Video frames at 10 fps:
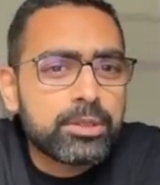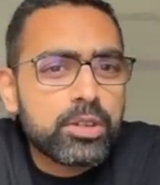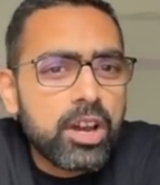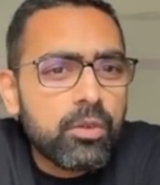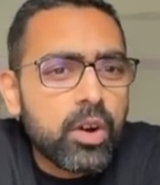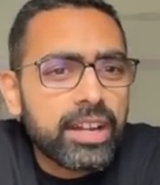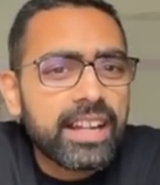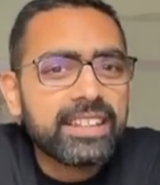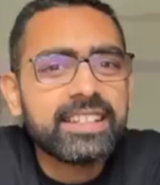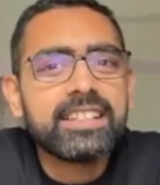So now what
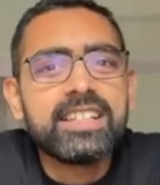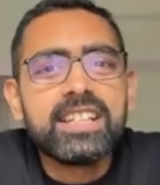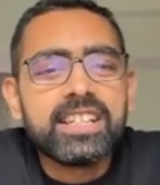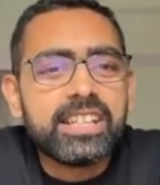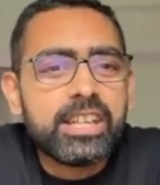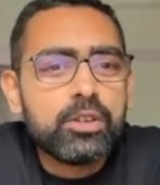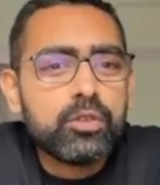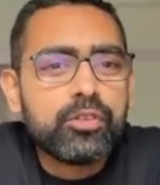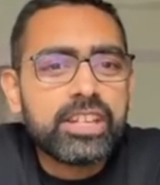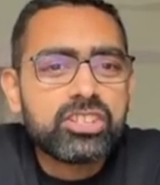are the
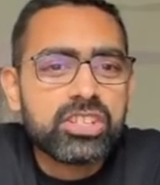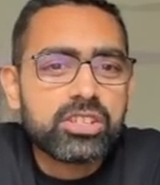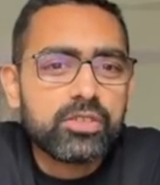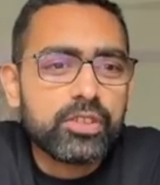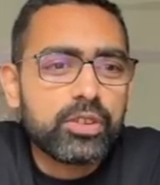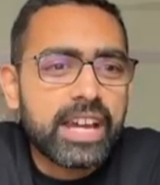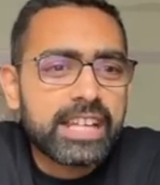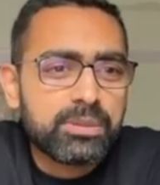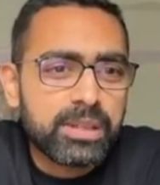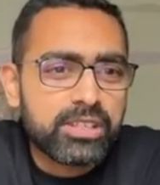new features of
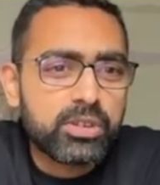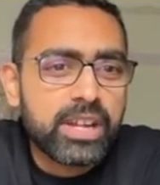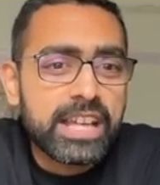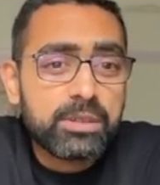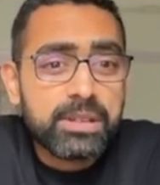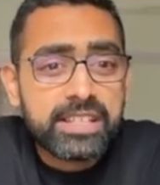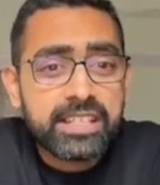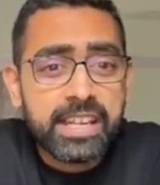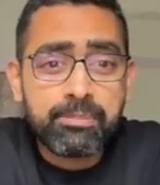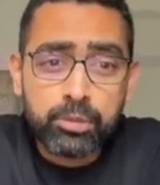UDISE Plus? UDISE Plus is
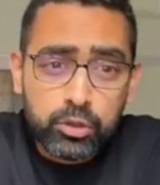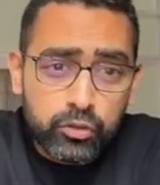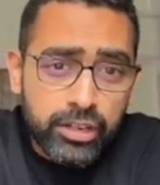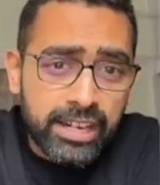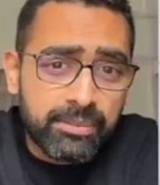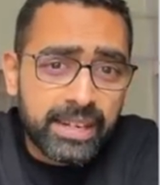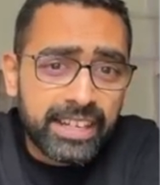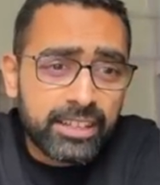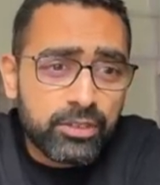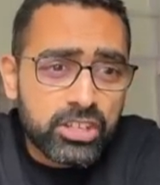an improved and
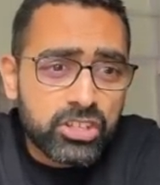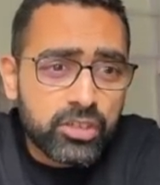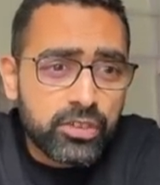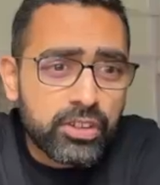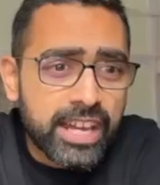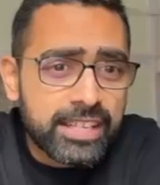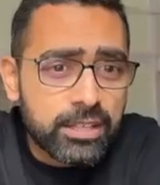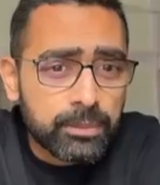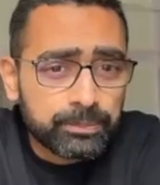updated version of UDISE.